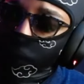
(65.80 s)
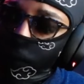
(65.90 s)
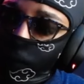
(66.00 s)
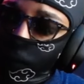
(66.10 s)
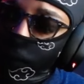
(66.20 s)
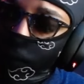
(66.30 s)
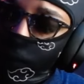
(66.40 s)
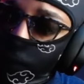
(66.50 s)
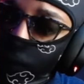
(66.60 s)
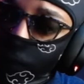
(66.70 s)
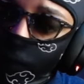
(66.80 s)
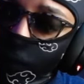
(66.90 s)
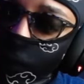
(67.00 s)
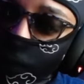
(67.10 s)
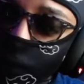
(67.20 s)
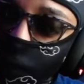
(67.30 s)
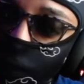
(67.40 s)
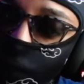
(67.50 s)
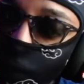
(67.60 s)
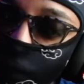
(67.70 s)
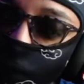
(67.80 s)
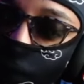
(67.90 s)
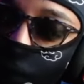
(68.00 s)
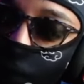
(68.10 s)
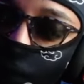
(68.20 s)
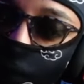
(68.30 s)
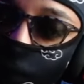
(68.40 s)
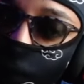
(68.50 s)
(silence)